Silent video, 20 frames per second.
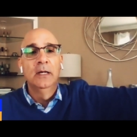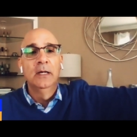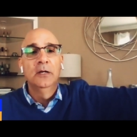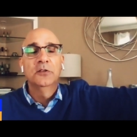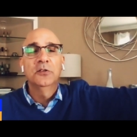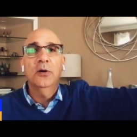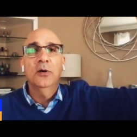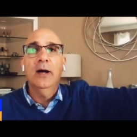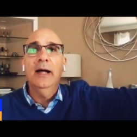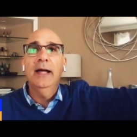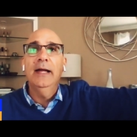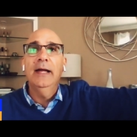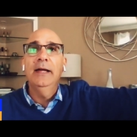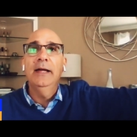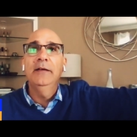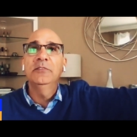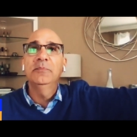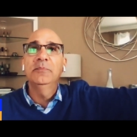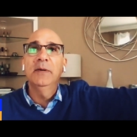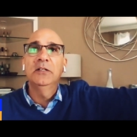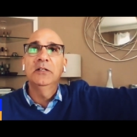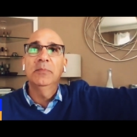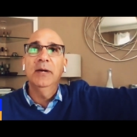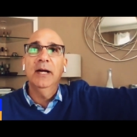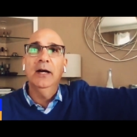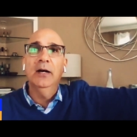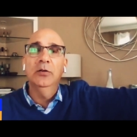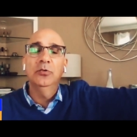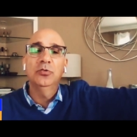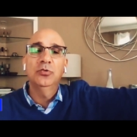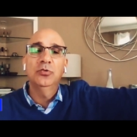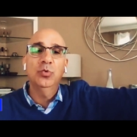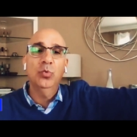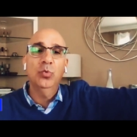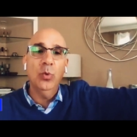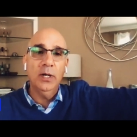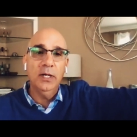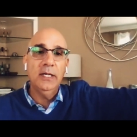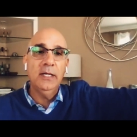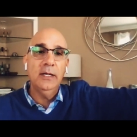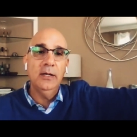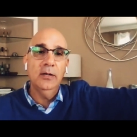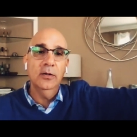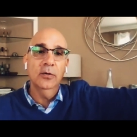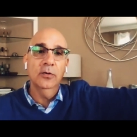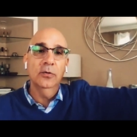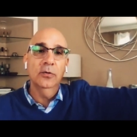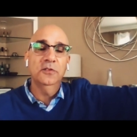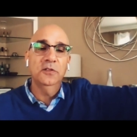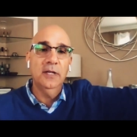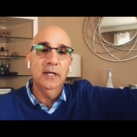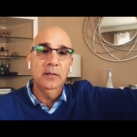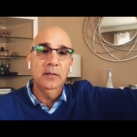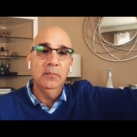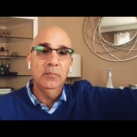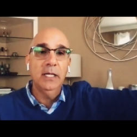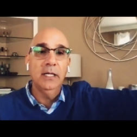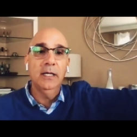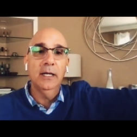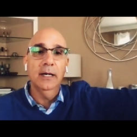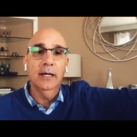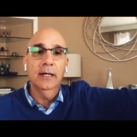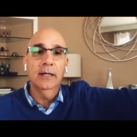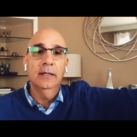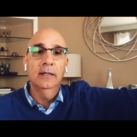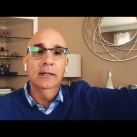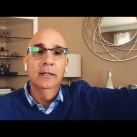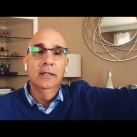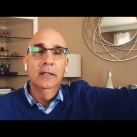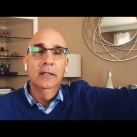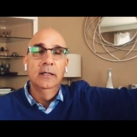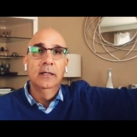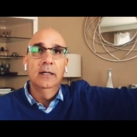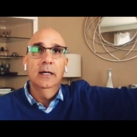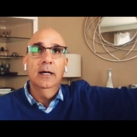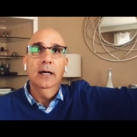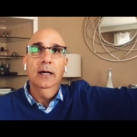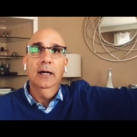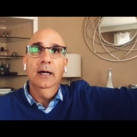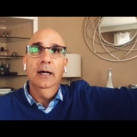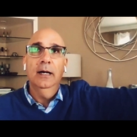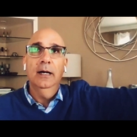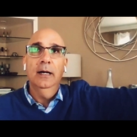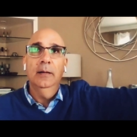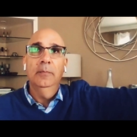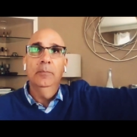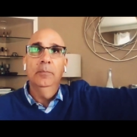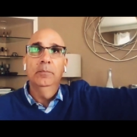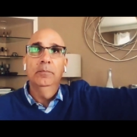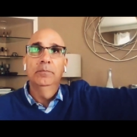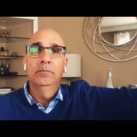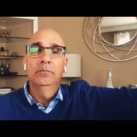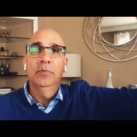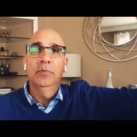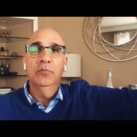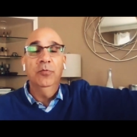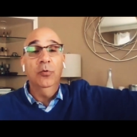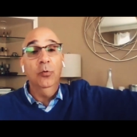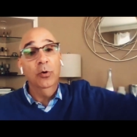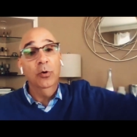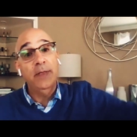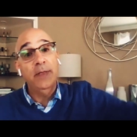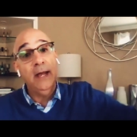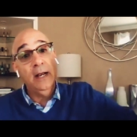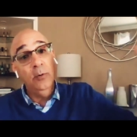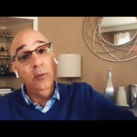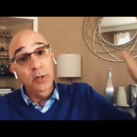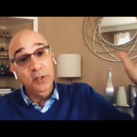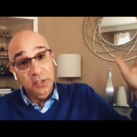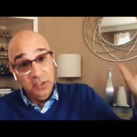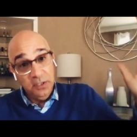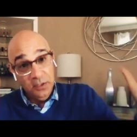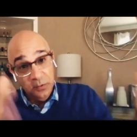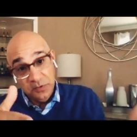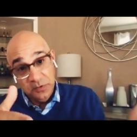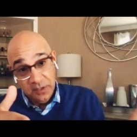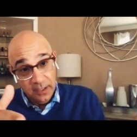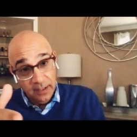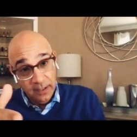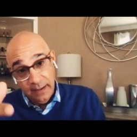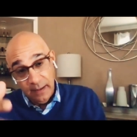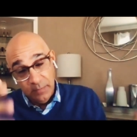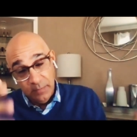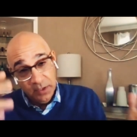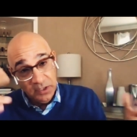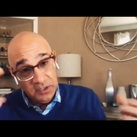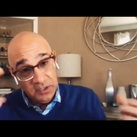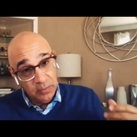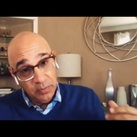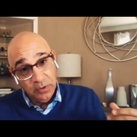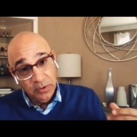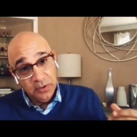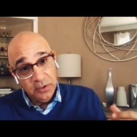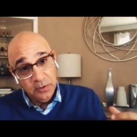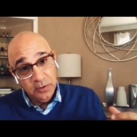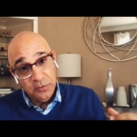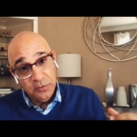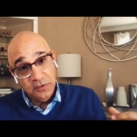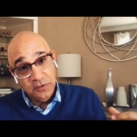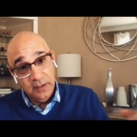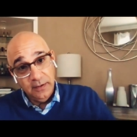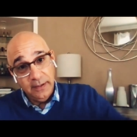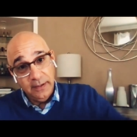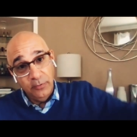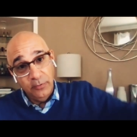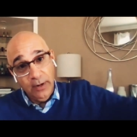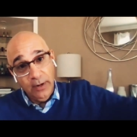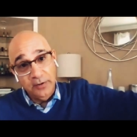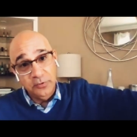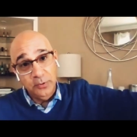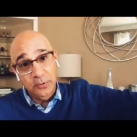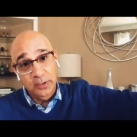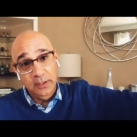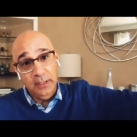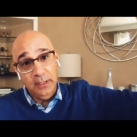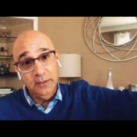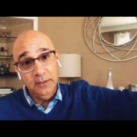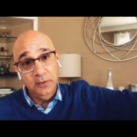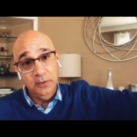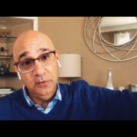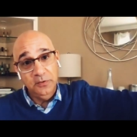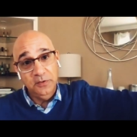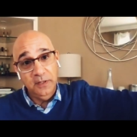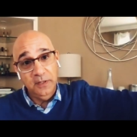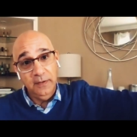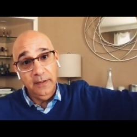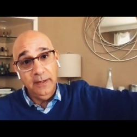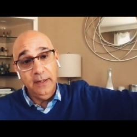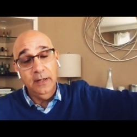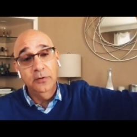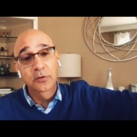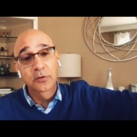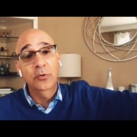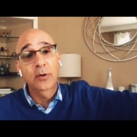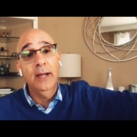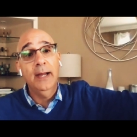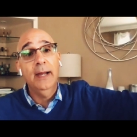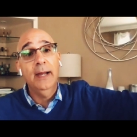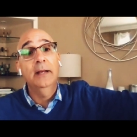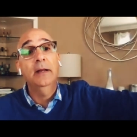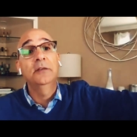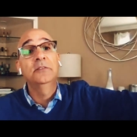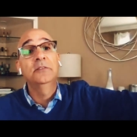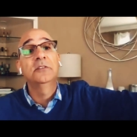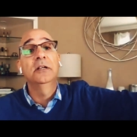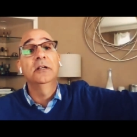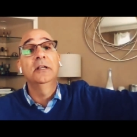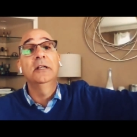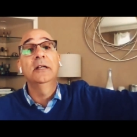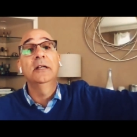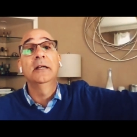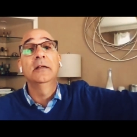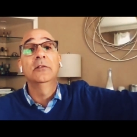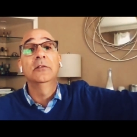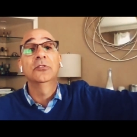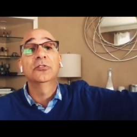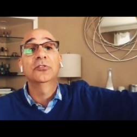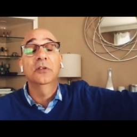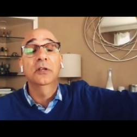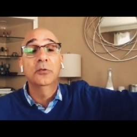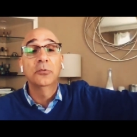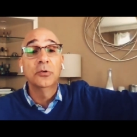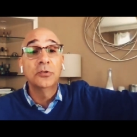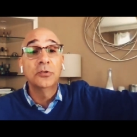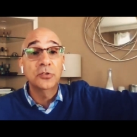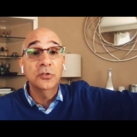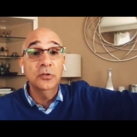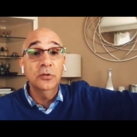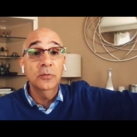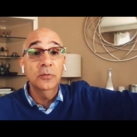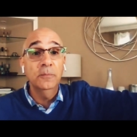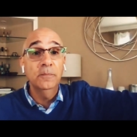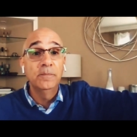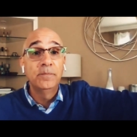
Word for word: so I spent about 20 years in media. Before that, I went to UCLA. I'm a double UCLA graduate. I did UCLA undergrad. I studied English literature,